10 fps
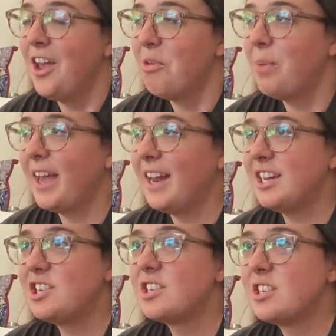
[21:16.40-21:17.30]
But
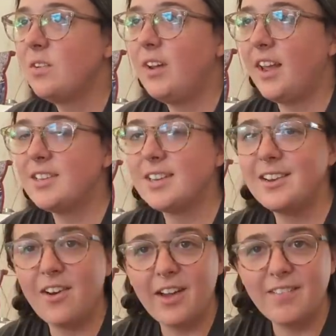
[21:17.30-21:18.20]
it's just so nice like
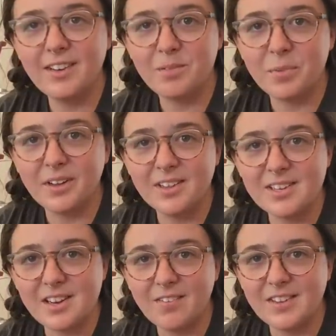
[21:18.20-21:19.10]
not having to bring this
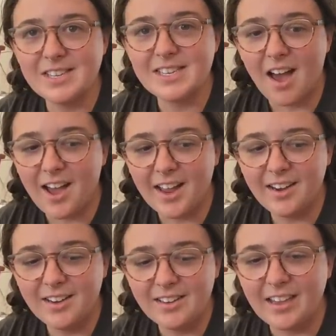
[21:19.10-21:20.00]
stuff
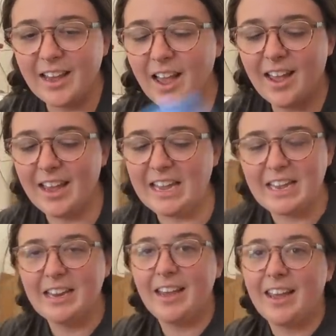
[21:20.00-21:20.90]
inside. Like it
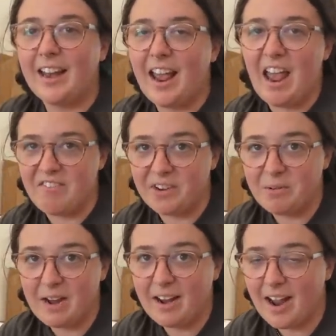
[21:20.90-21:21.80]
can get
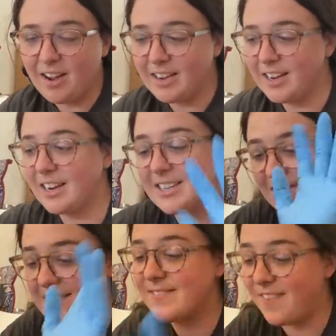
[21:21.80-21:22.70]
everywhere out here because
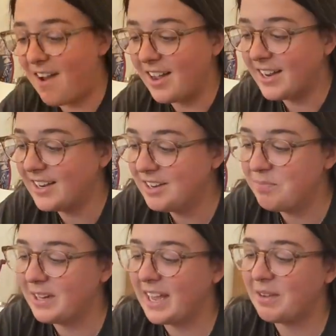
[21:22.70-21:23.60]
it's fine.
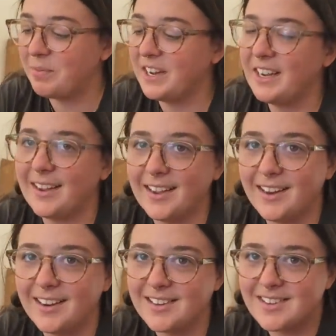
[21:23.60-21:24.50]
But like bringing it
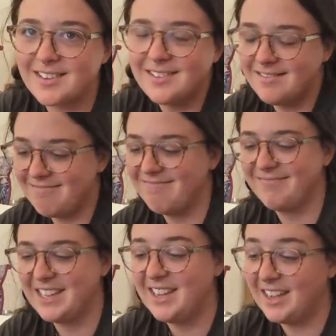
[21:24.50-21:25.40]
in is
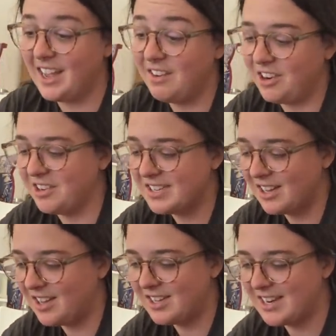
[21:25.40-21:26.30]
kind of gross a
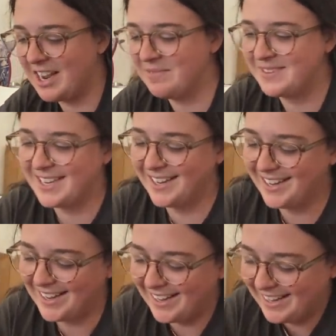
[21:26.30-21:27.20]
lot of times.
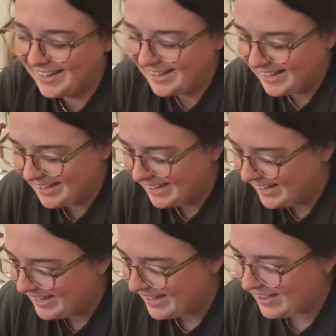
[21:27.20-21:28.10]

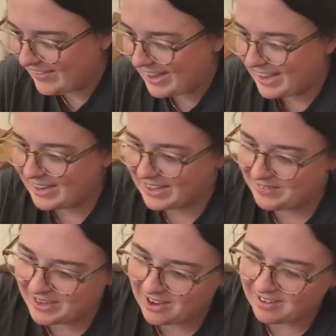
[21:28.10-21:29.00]
okay,
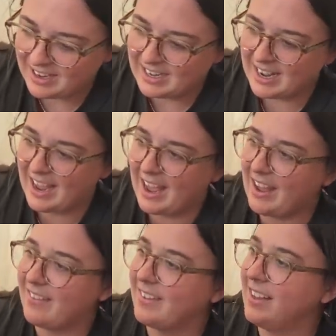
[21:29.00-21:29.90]
we already
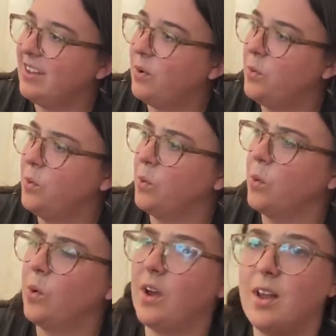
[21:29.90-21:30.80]
have,
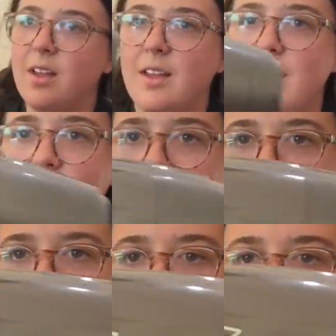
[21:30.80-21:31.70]
ooh,
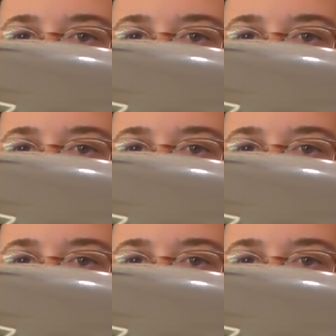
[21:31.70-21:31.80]
that